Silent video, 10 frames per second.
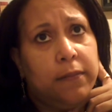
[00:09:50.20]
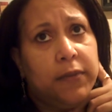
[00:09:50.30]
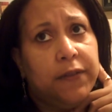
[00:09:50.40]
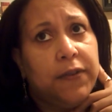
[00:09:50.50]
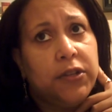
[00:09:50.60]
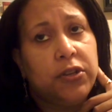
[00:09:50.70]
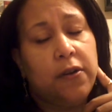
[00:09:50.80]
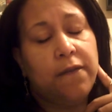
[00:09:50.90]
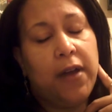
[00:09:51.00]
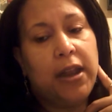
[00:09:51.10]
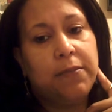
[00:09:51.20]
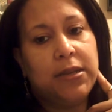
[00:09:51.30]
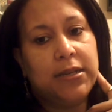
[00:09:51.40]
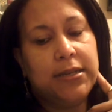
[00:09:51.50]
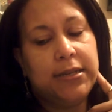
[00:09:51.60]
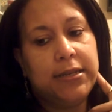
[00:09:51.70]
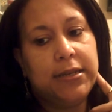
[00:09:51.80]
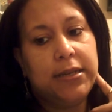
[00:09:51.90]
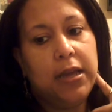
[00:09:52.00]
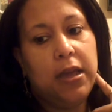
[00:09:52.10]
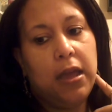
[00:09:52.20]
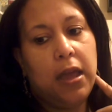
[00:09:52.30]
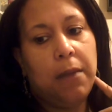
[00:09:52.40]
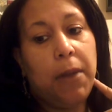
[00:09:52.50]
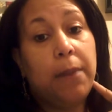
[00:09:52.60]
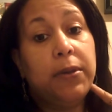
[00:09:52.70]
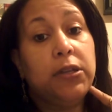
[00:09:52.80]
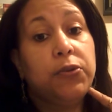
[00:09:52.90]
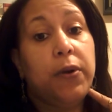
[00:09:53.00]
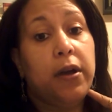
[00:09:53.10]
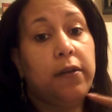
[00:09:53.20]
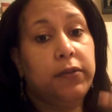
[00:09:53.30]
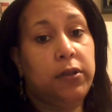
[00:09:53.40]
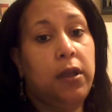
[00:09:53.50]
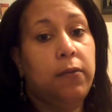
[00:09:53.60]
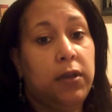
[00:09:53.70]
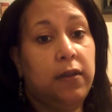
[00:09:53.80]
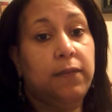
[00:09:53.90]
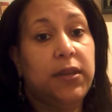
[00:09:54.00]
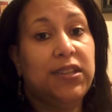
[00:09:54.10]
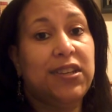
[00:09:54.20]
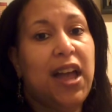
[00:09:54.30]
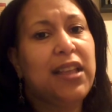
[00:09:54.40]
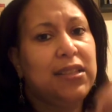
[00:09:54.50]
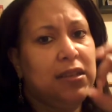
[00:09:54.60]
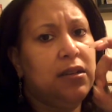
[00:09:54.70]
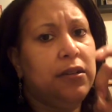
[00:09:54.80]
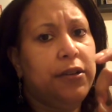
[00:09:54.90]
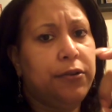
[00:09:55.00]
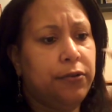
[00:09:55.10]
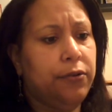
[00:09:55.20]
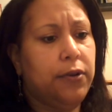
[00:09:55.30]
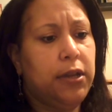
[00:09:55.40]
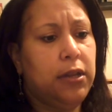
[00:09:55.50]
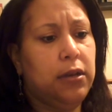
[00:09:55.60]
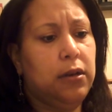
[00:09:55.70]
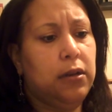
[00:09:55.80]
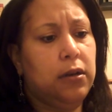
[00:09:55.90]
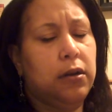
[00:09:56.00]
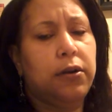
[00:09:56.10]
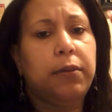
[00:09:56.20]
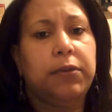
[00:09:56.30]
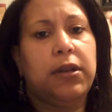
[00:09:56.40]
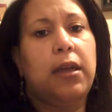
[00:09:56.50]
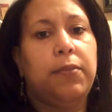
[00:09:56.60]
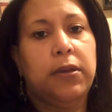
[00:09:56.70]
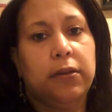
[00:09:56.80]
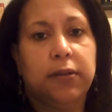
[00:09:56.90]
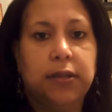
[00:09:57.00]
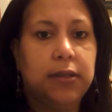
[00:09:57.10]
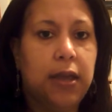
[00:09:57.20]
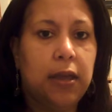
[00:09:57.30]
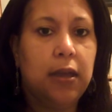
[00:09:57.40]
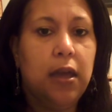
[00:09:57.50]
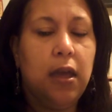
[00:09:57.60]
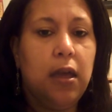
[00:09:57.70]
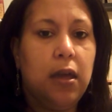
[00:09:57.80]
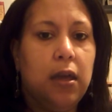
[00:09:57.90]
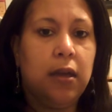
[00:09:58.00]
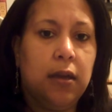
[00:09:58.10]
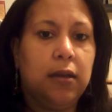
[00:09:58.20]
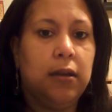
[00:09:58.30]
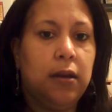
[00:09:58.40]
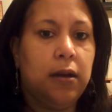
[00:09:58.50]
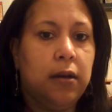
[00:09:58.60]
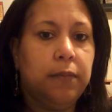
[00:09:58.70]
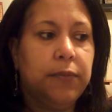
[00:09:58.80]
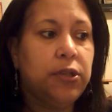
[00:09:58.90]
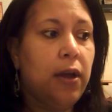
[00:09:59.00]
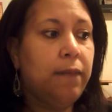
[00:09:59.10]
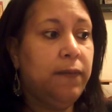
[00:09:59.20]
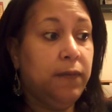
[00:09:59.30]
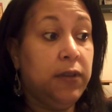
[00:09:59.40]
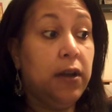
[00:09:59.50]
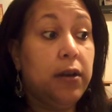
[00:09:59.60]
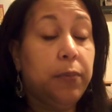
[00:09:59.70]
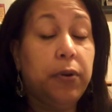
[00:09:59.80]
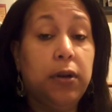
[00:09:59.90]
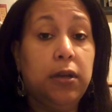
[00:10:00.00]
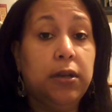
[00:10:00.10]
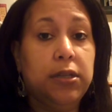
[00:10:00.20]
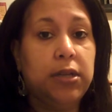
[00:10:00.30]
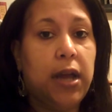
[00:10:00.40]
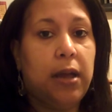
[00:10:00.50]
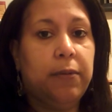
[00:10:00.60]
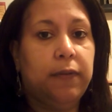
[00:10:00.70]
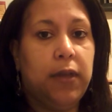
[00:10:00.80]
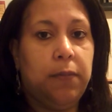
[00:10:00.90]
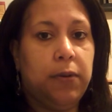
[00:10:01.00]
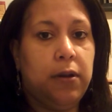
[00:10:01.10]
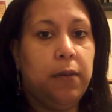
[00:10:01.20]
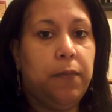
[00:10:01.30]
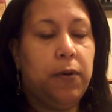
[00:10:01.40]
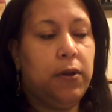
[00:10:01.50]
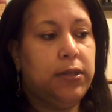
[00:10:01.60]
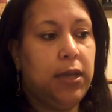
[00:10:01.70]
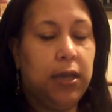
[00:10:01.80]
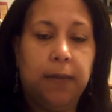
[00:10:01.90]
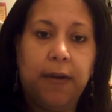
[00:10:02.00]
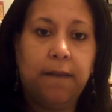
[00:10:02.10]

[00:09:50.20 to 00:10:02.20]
deficient on vitamin D and my B12, so they would give me shots in the little green kryptonite pills to take. And so I've done a pretty good job of keeping up on taking my